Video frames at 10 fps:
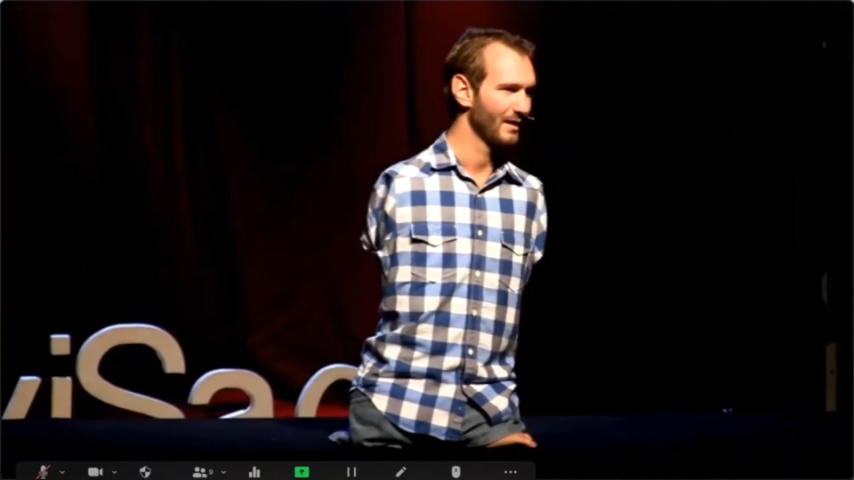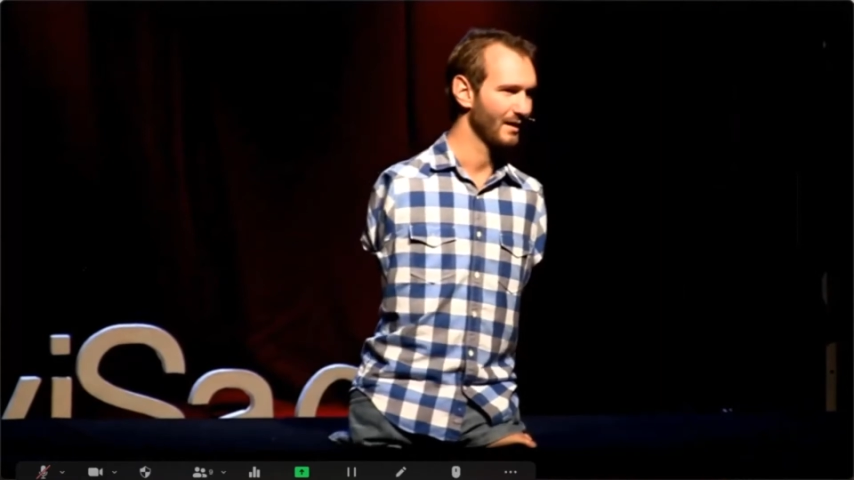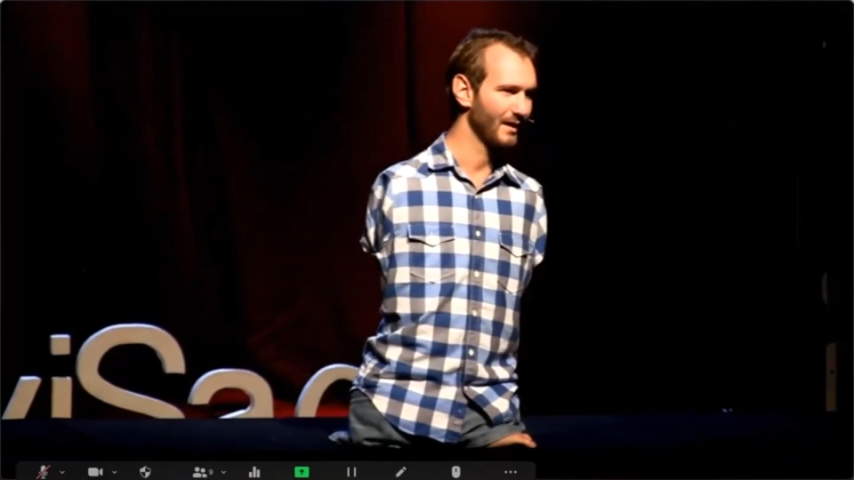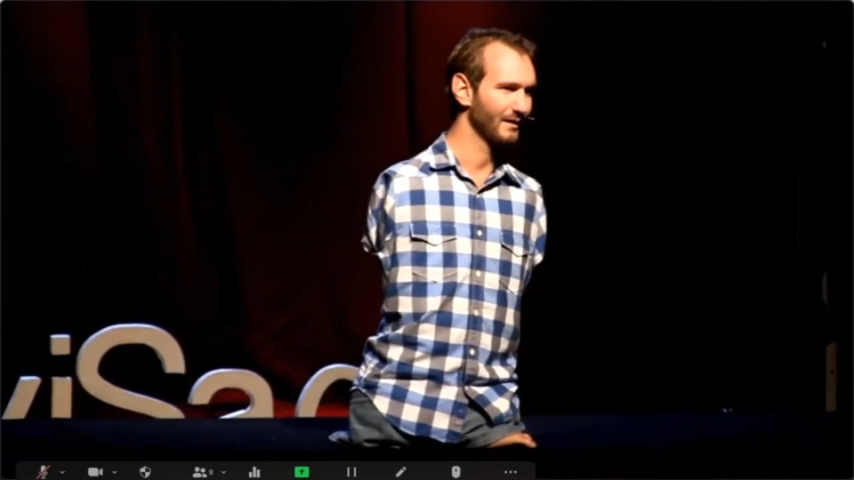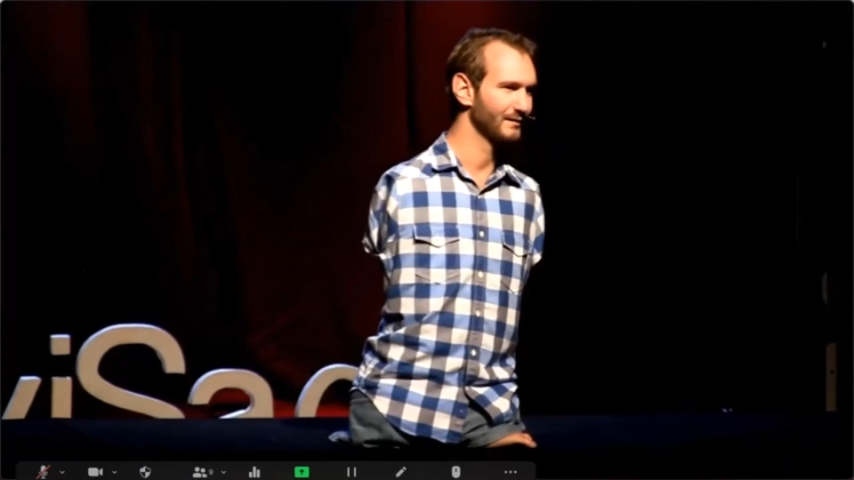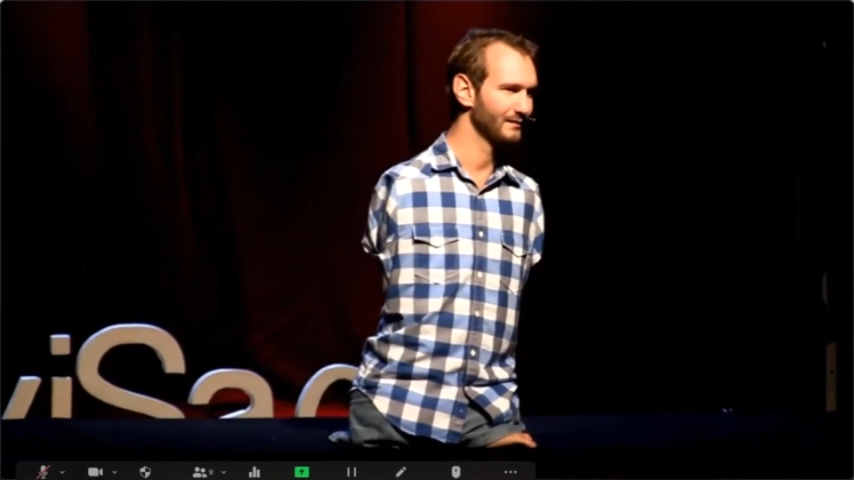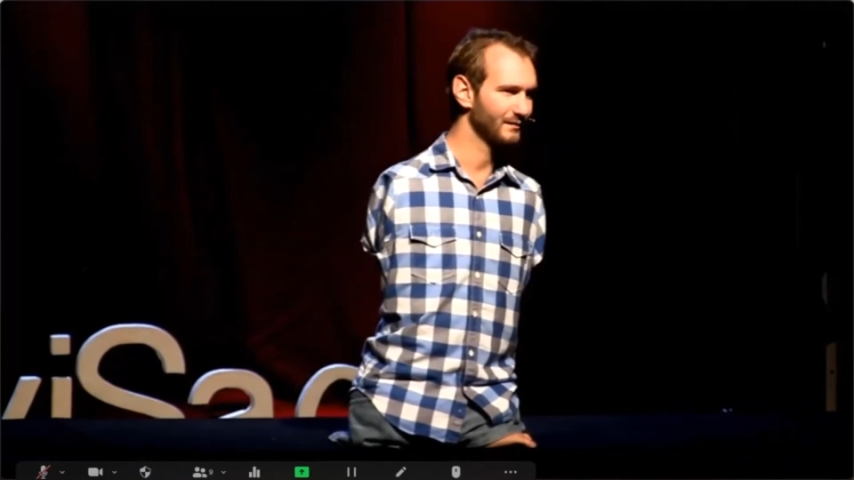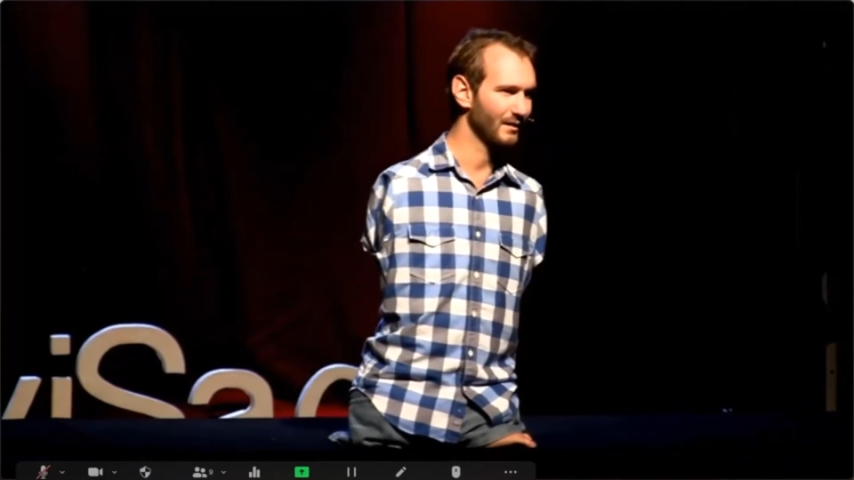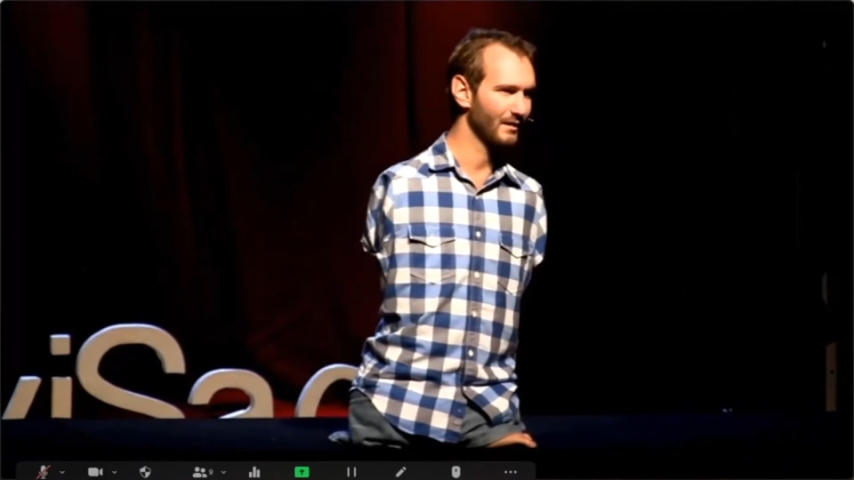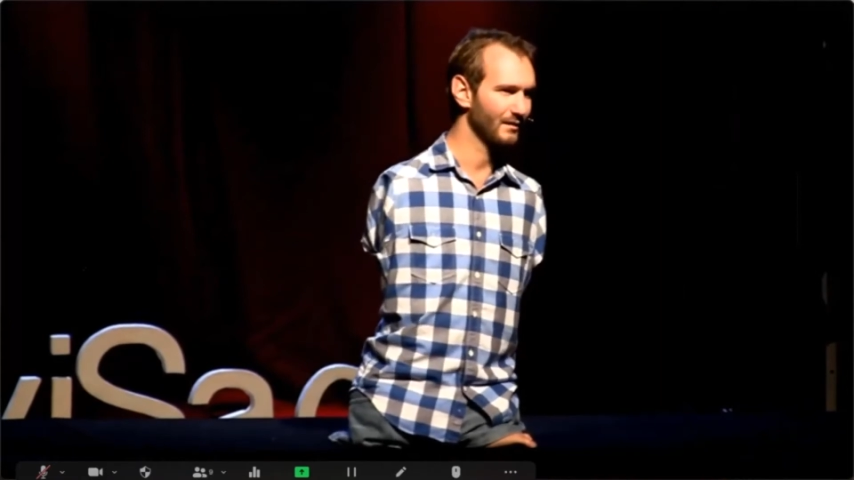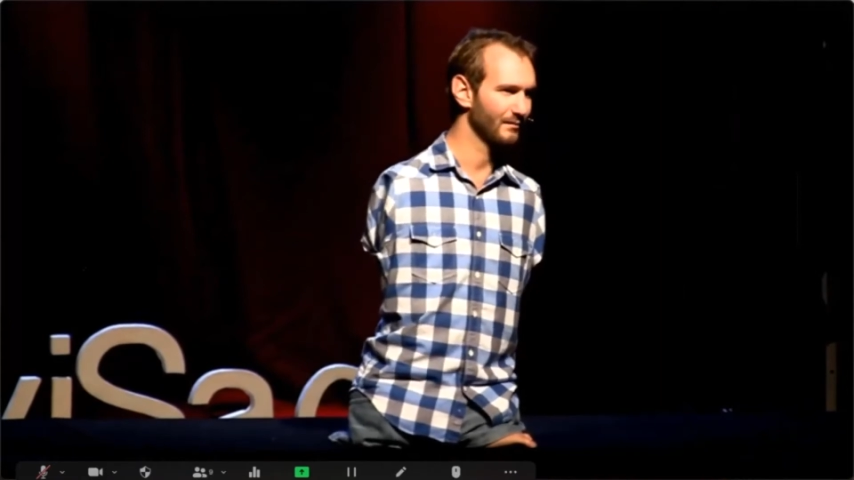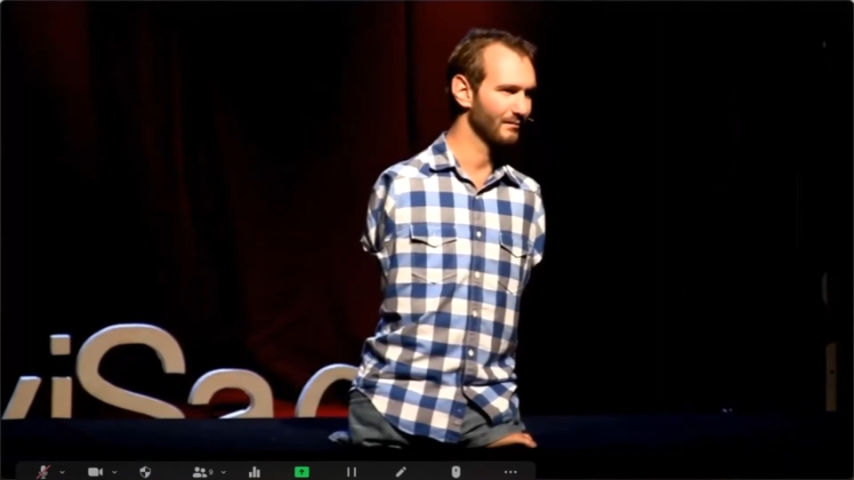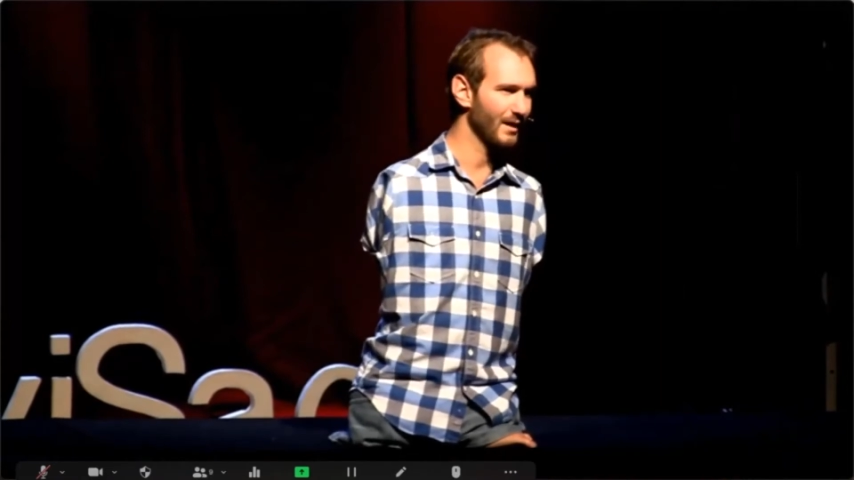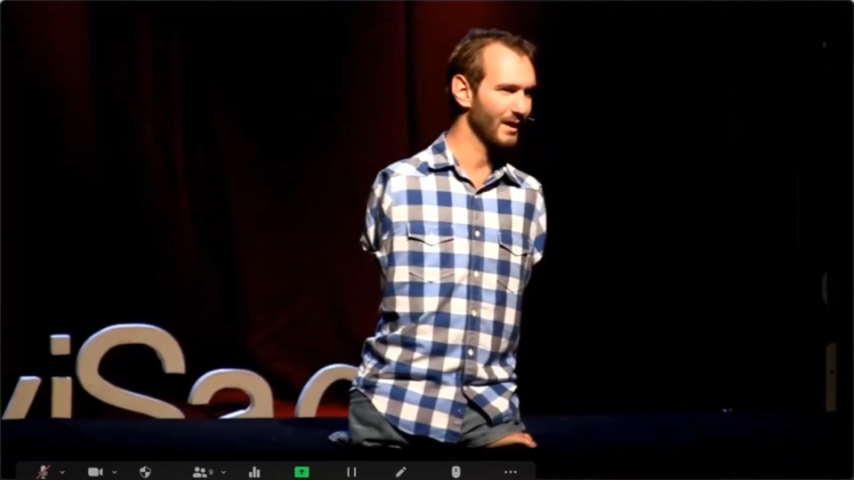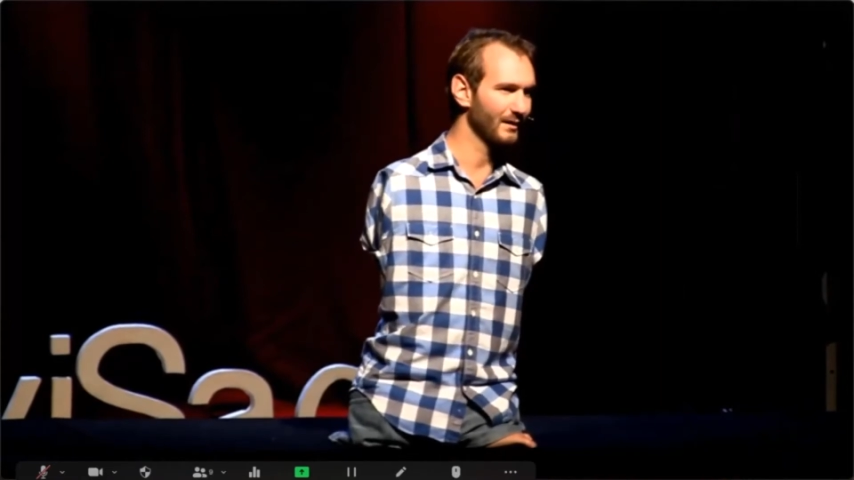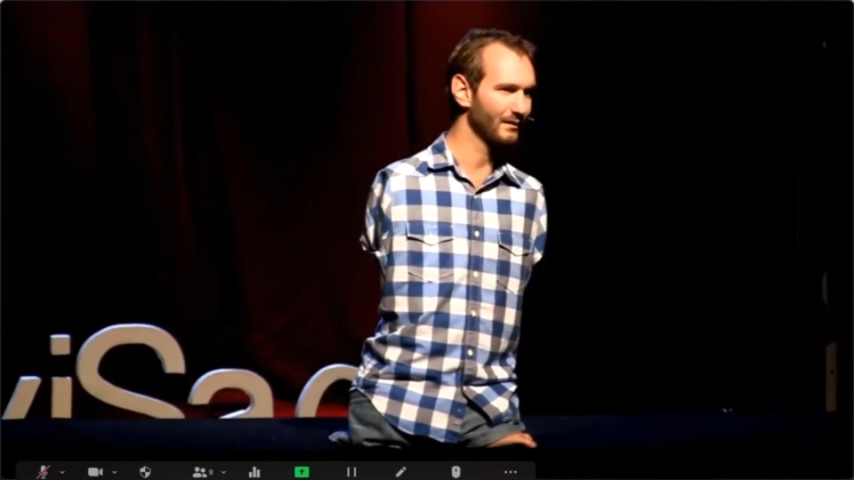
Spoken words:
And my